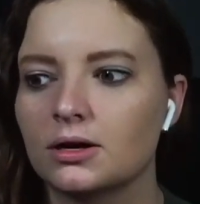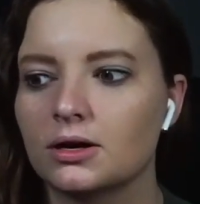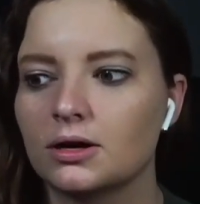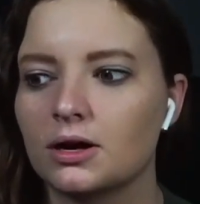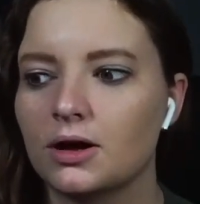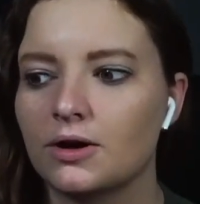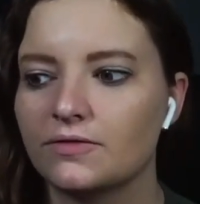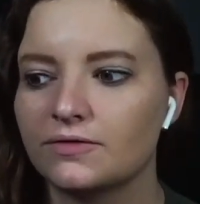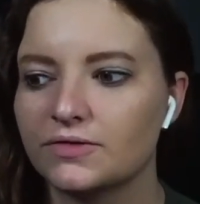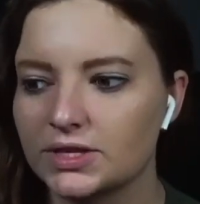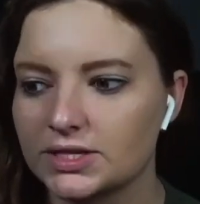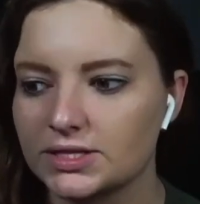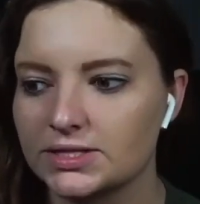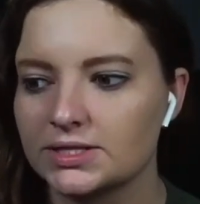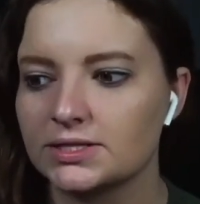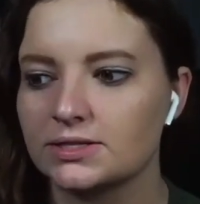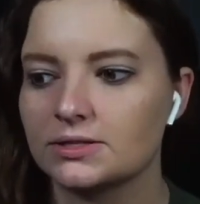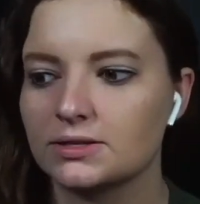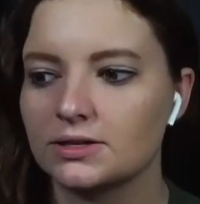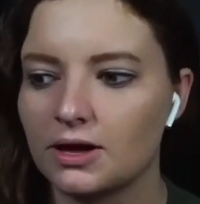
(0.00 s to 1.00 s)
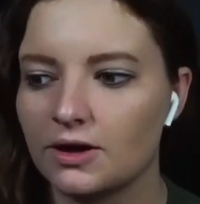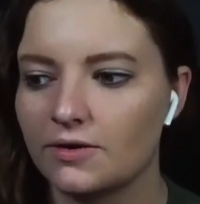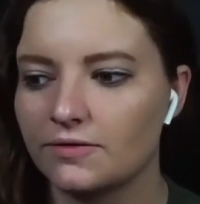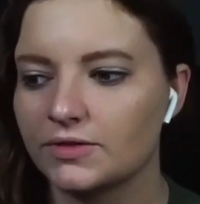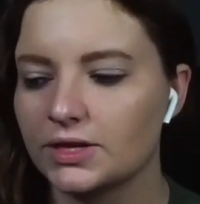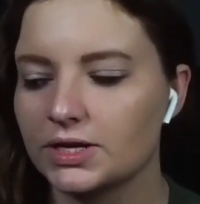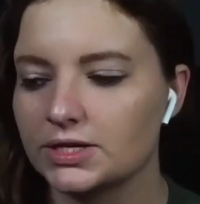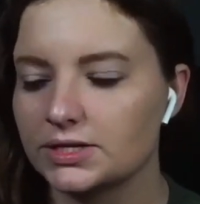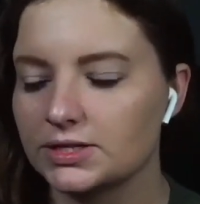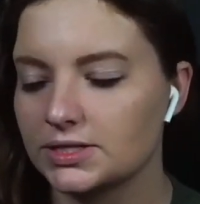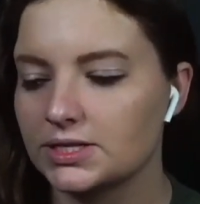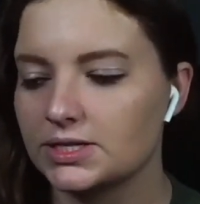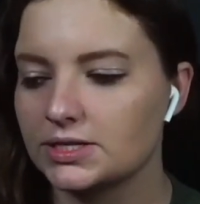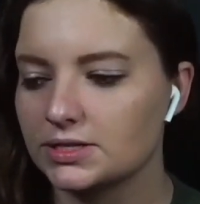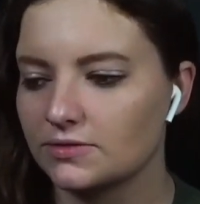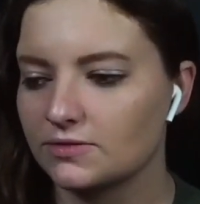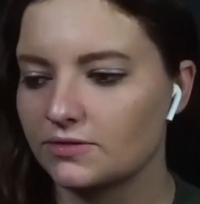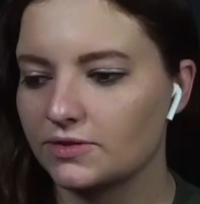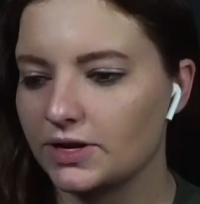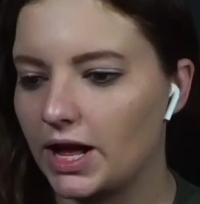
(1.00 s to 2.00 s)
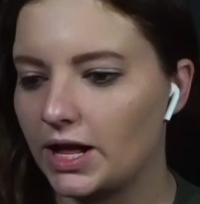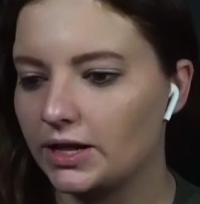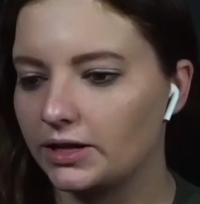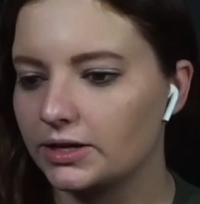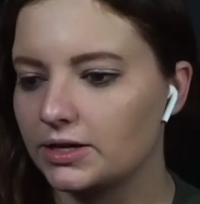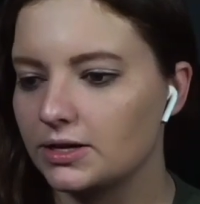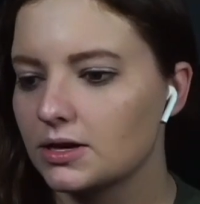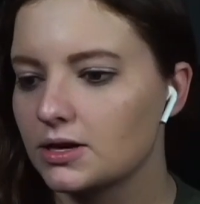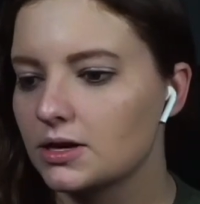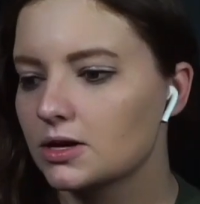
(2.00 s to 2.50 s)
of the season finale.